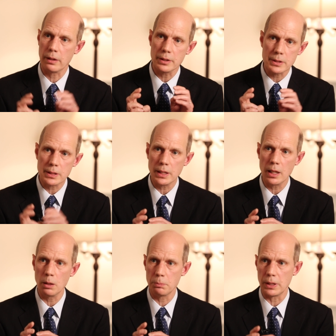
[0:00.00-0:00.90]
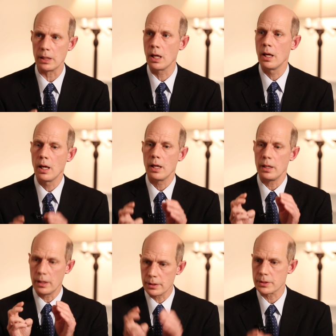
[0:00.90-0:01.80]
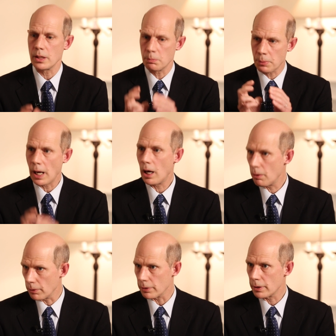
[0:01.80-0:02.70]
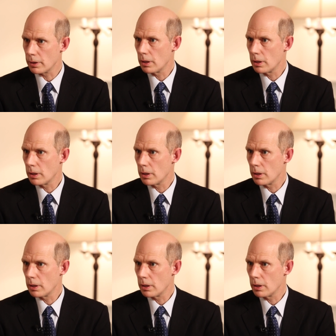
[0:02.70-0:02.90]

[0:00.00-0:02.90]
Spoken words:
And the CLB is empowered